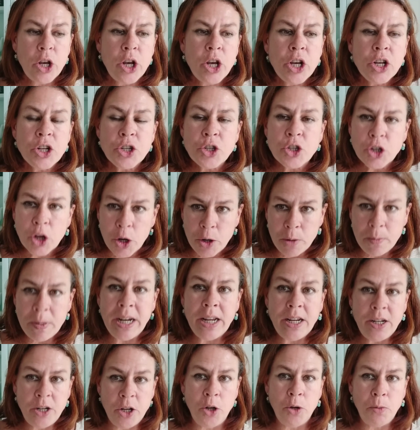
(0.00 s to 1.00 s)
So
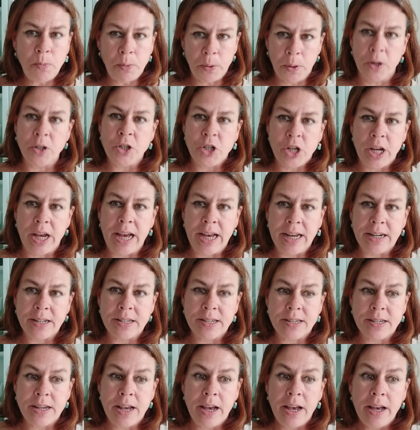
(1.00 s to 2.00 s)
many new
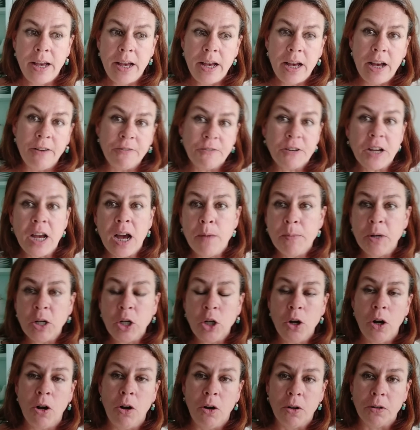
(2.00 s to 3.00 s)
projects have come and
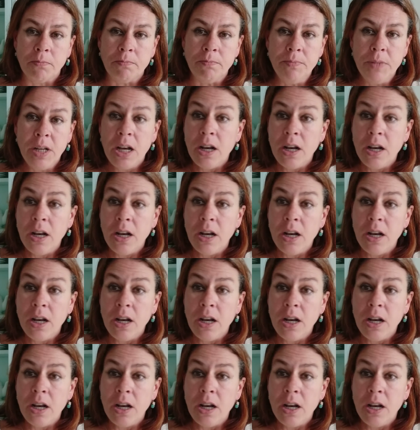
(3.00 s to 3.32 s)
gone.